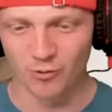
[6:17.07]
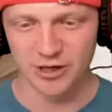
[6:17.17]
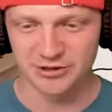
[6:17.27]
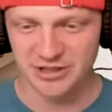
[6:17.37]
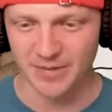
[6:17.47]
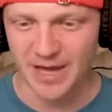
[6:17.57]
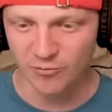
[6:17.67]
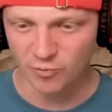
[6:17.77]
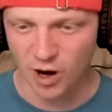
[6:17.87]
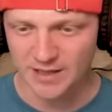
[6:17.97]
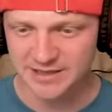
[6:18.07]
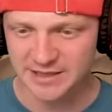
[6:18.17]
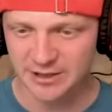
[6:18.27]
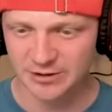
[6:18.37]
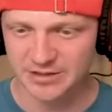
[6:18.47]
We're going to use some end rods
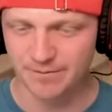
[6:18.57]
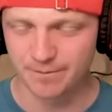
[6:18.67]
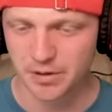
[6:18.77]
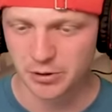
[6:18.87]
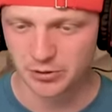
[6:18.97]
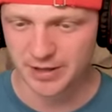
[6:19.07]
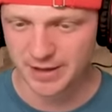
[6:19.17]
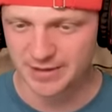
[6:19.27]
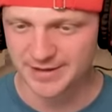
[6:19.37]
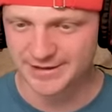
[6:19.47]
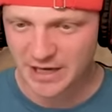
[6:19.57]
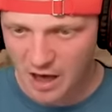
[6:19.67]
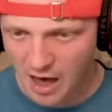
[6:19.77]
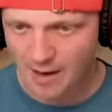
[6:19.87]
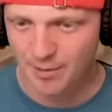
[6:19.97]
here to build the
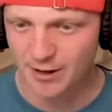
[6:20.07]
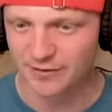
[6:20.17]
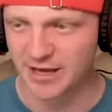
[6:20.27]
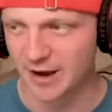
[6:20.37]
top of the